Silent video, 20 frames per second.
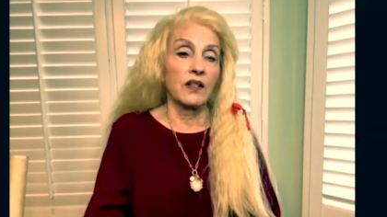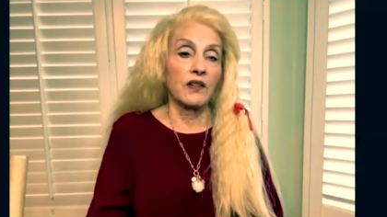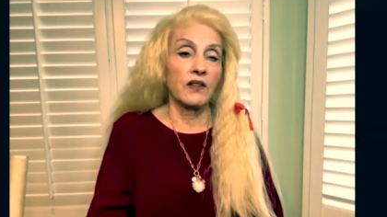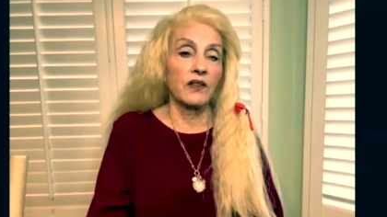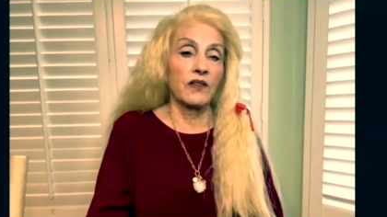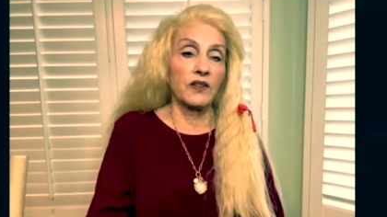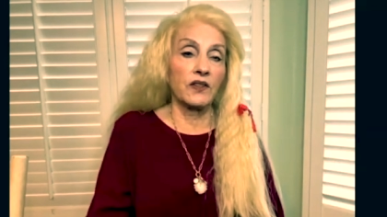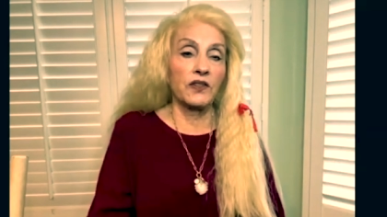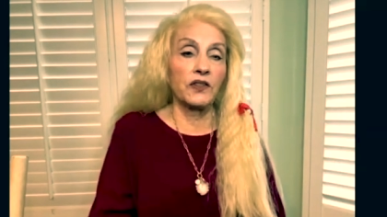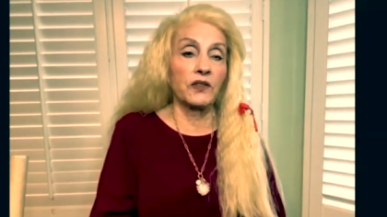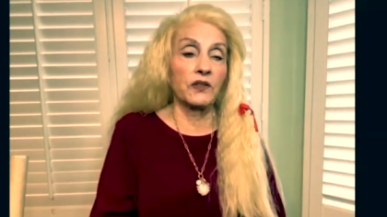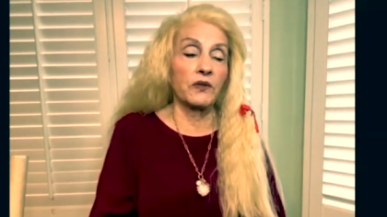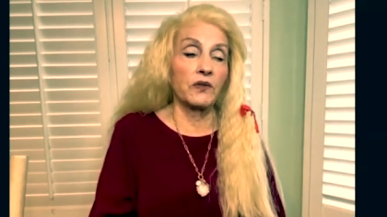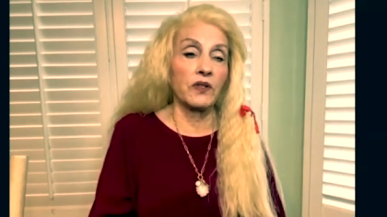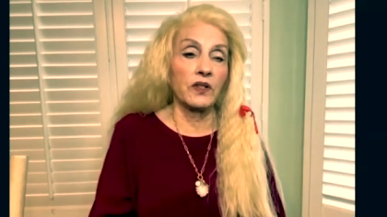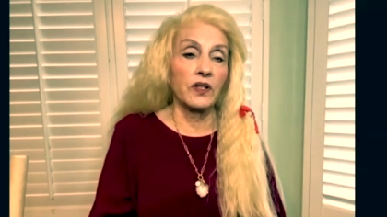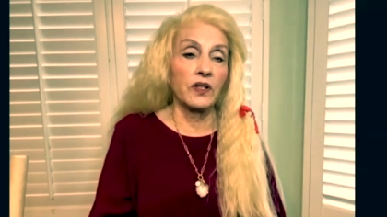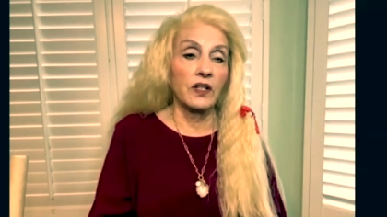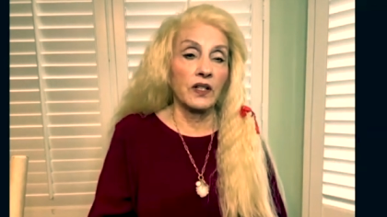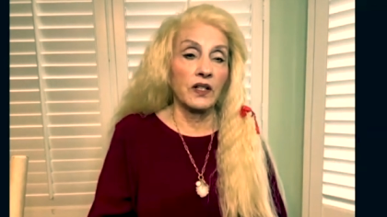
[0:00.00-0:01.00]
the two
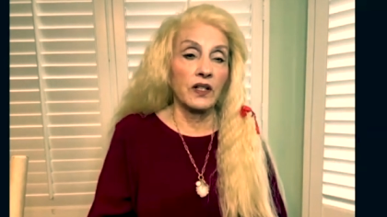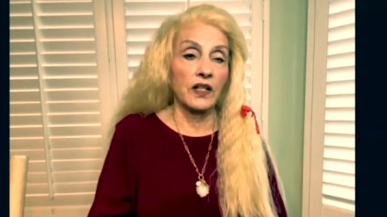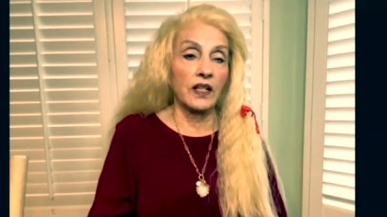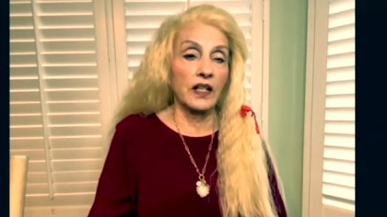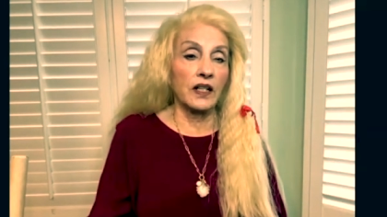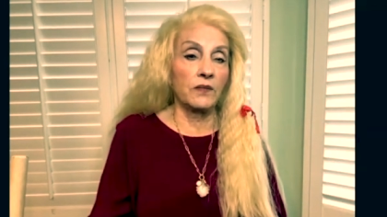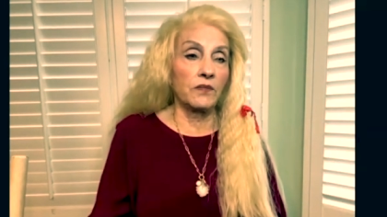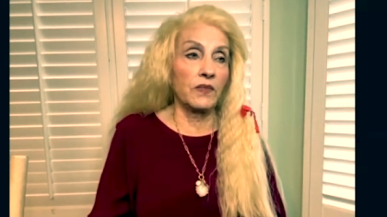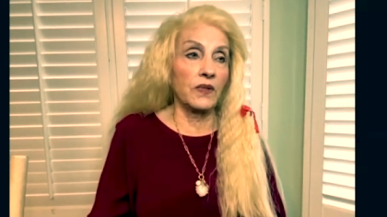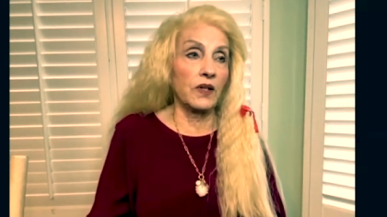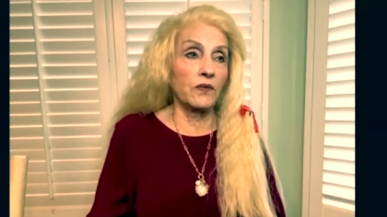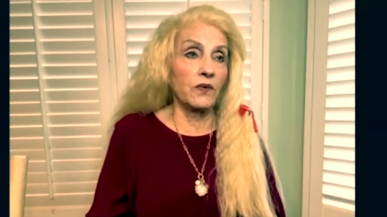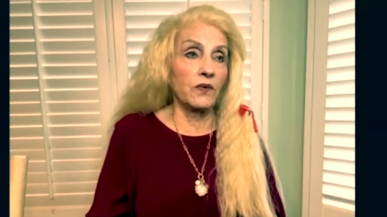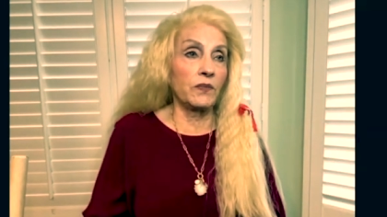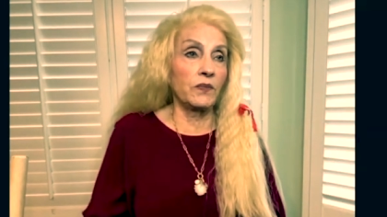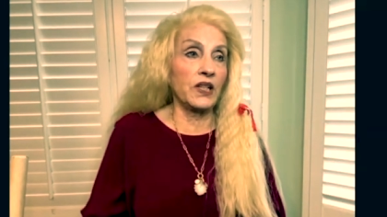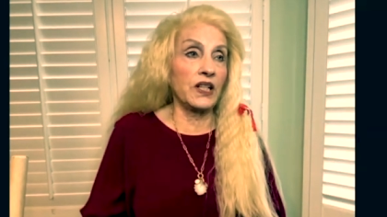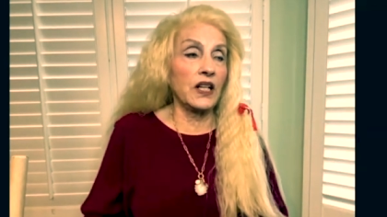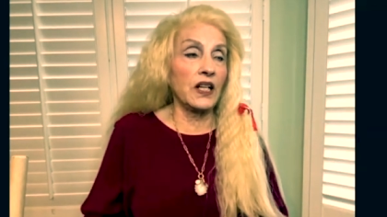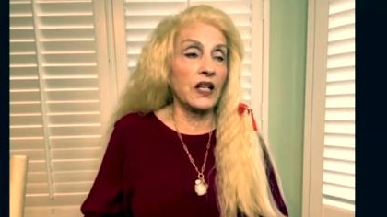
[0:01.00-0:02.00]
and, yeah. Uh,
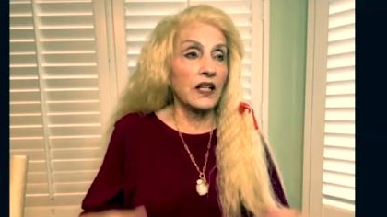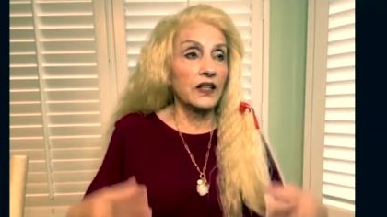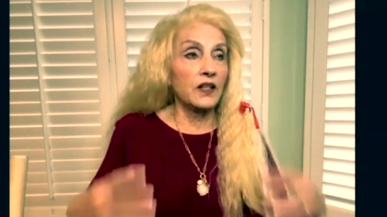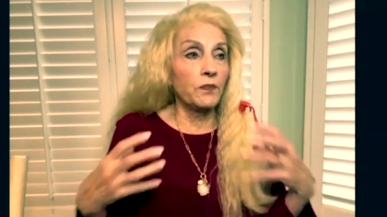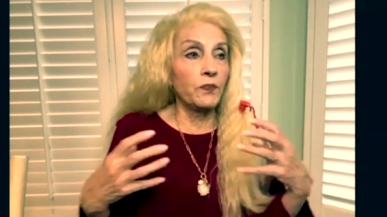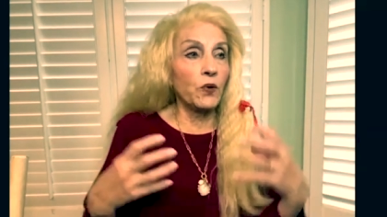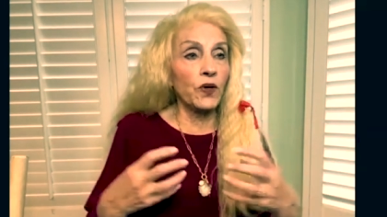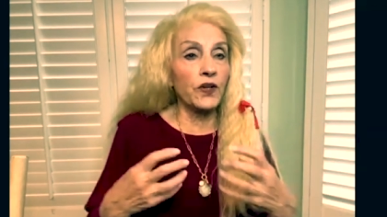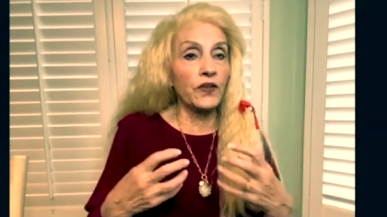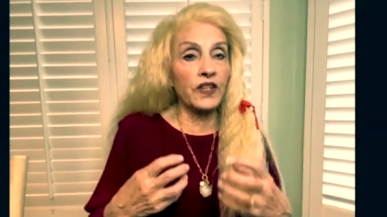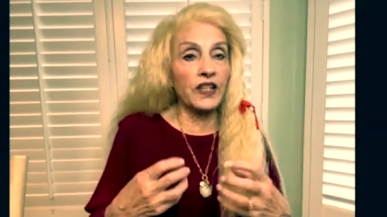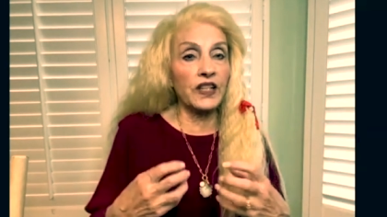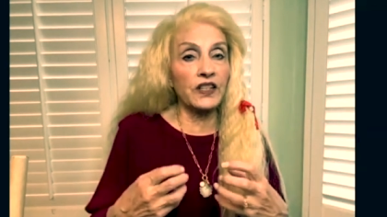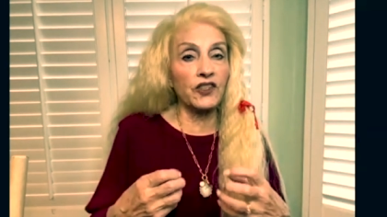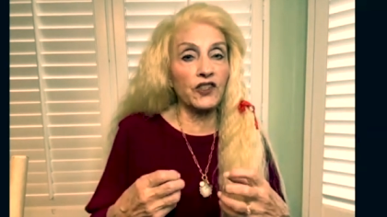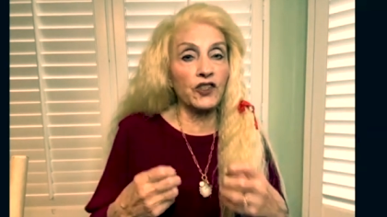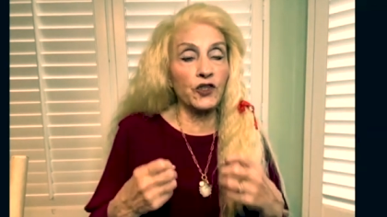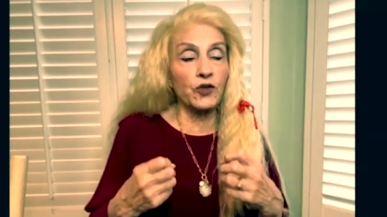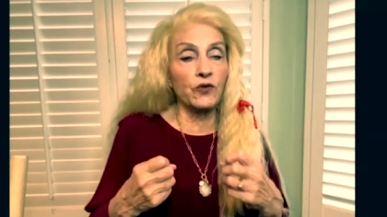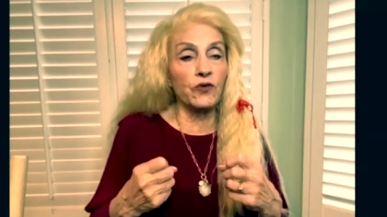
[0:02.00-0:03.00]
but the important thing is
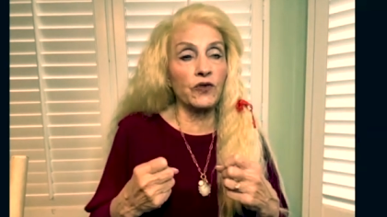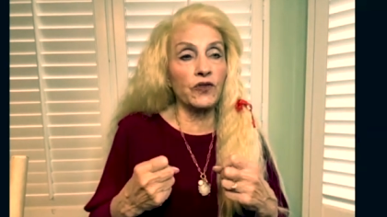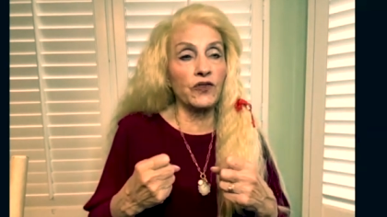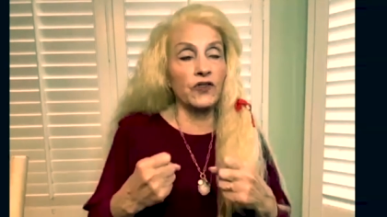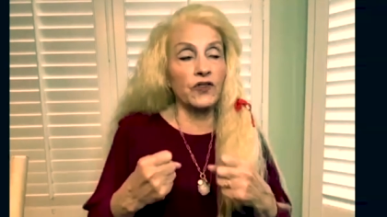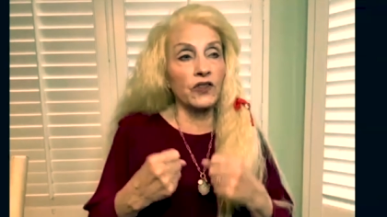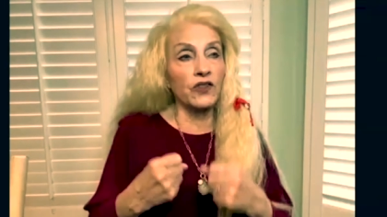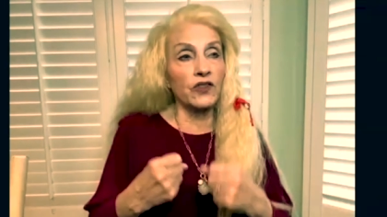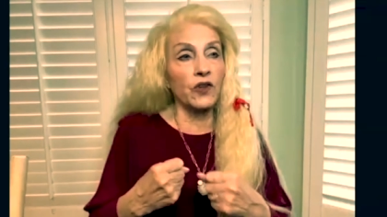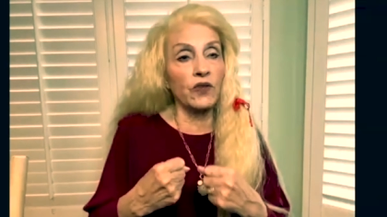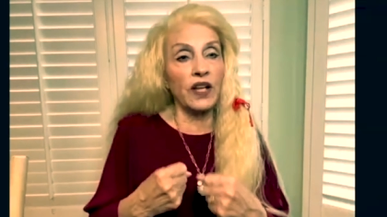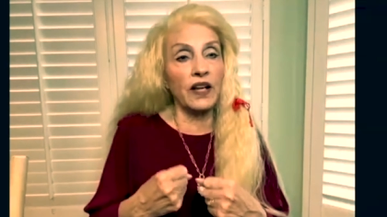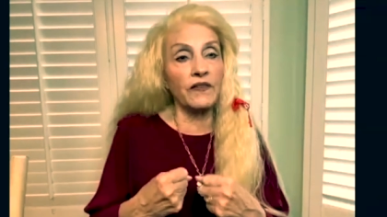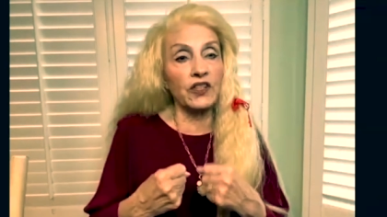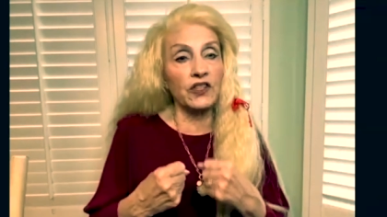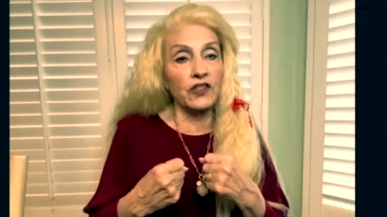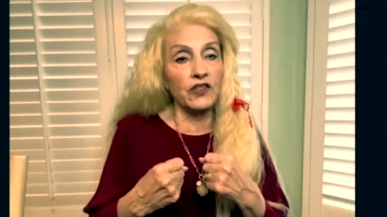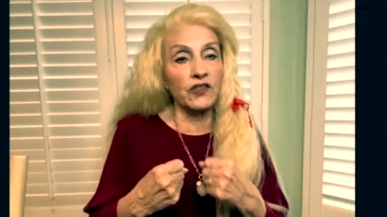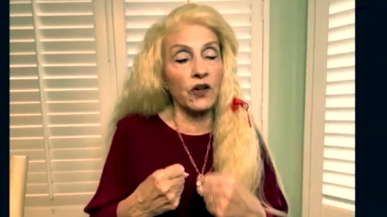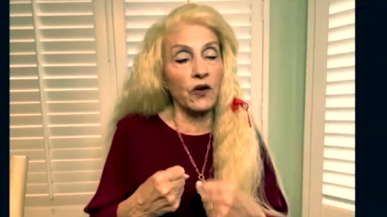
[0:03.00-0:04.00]
that you don't have it
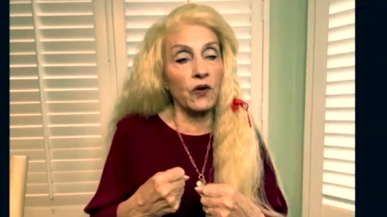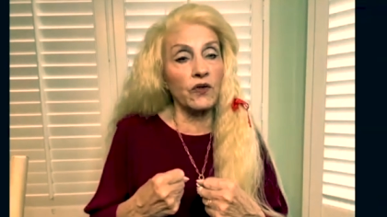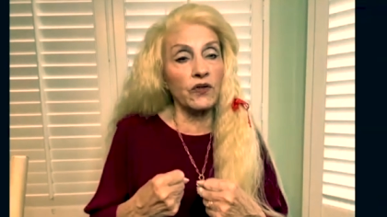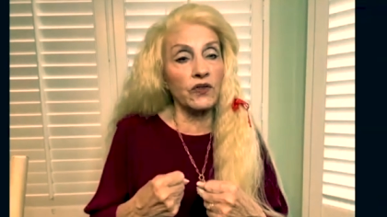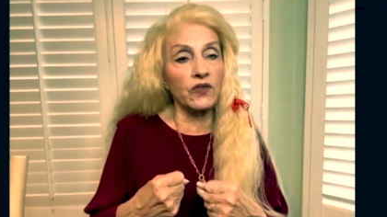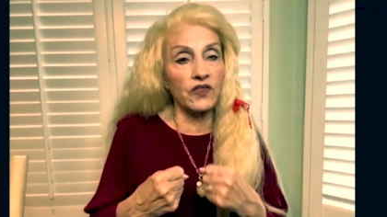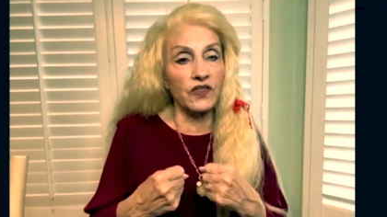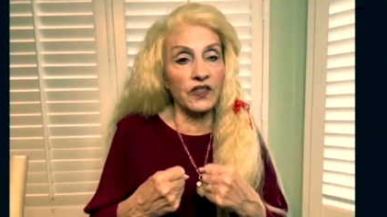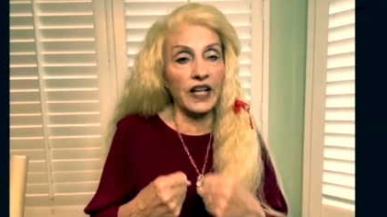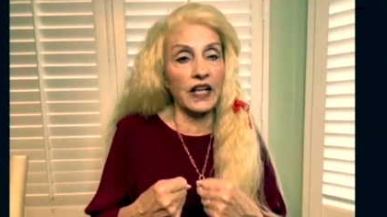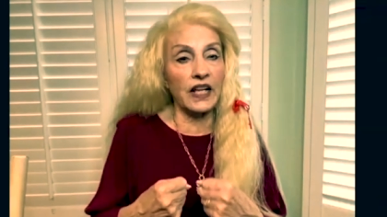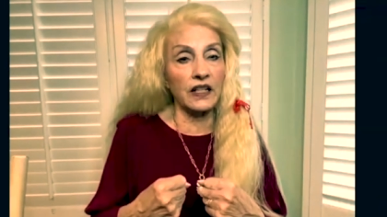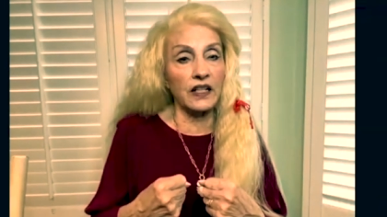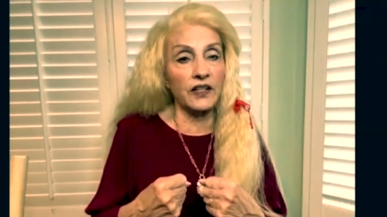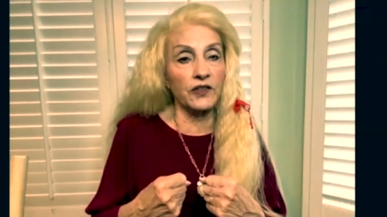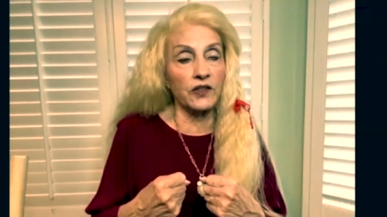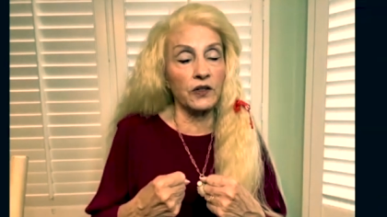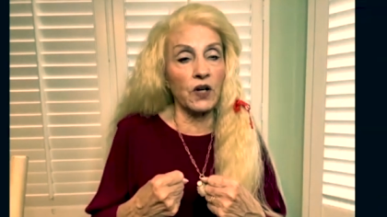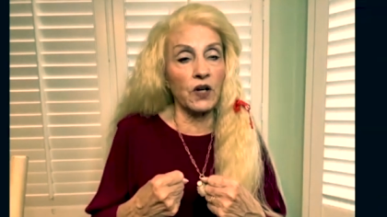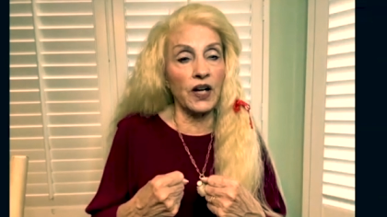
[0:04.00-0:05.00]
so set in
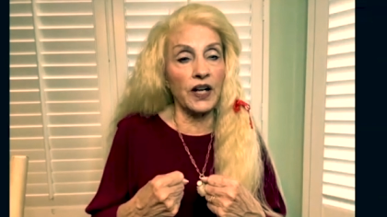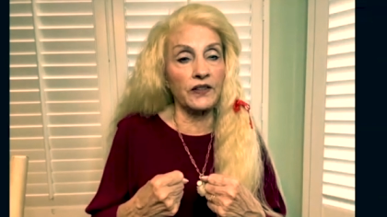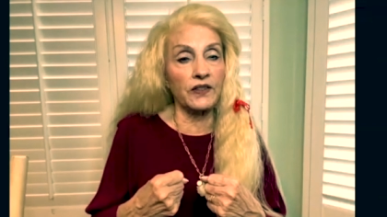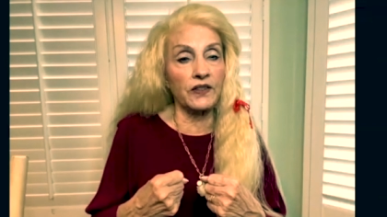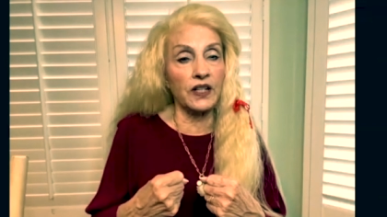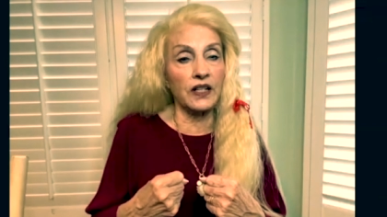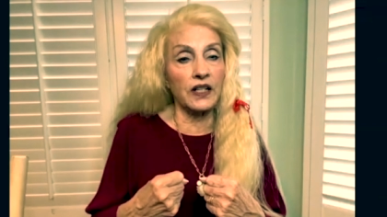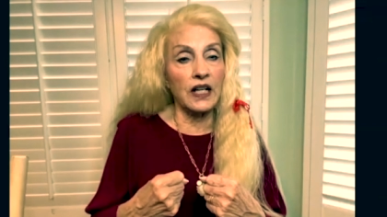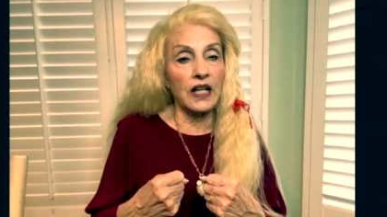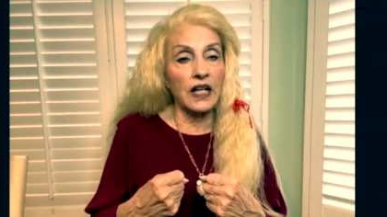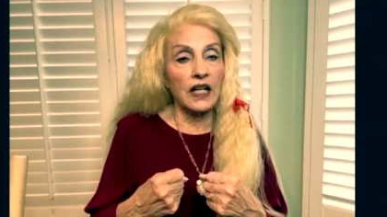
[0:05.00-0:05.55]
your mind that